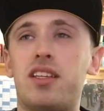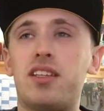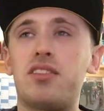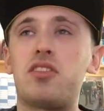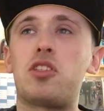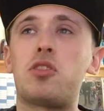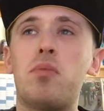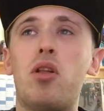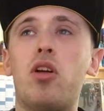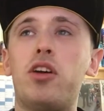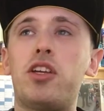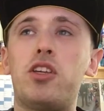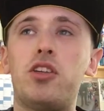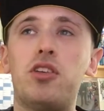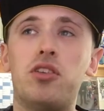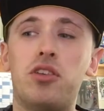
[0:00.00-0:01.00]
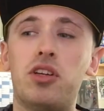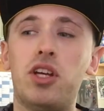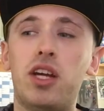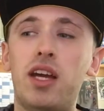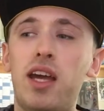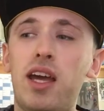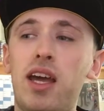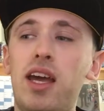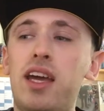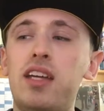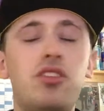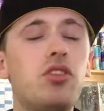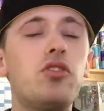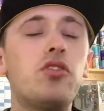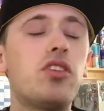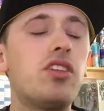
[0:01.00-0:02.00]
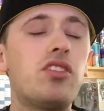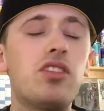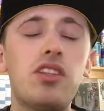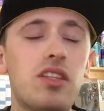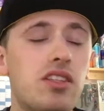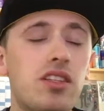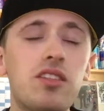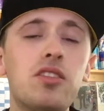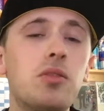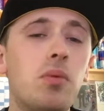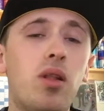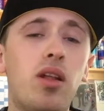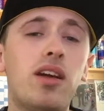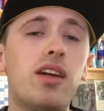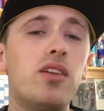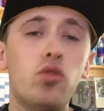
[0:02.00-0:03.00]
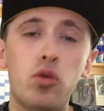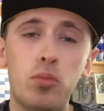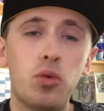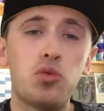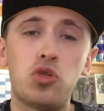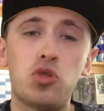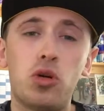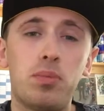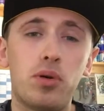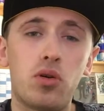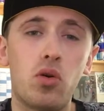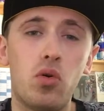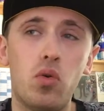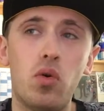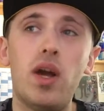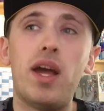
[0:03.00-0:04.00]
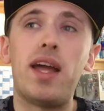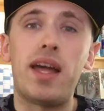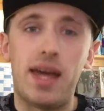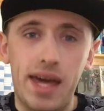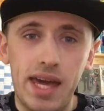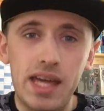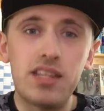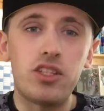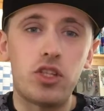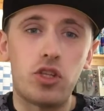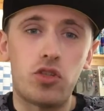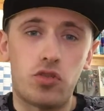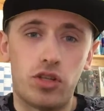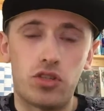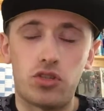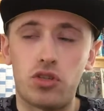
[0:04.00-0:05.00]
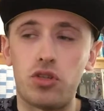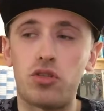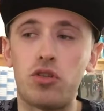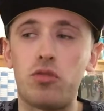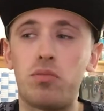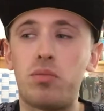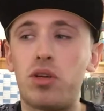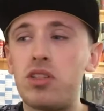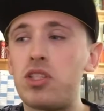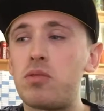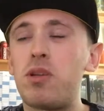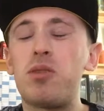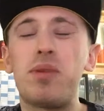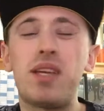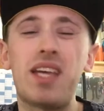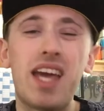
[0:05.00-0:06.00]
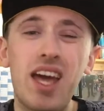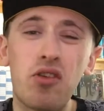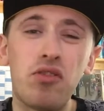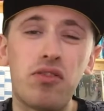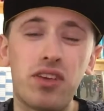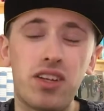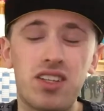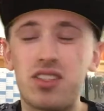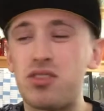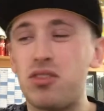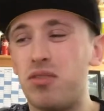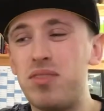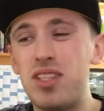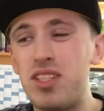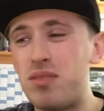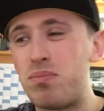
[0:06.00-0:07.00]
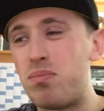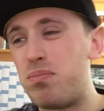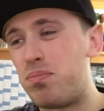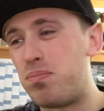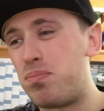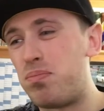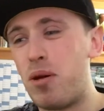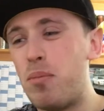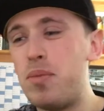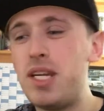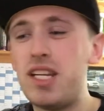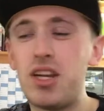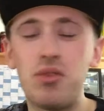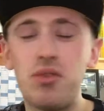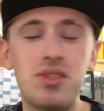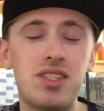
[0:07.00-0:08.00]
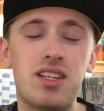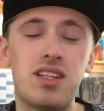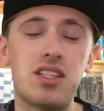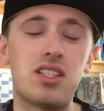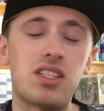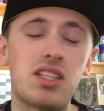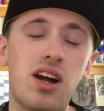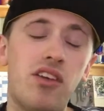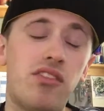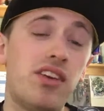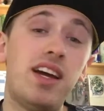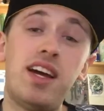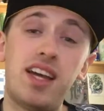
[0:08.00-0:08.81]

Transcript: It doesn't smell like it doesn't smell like a normal tropical energy drink should do, because it's meant to be healthy and it's got these aminos in it and stuff.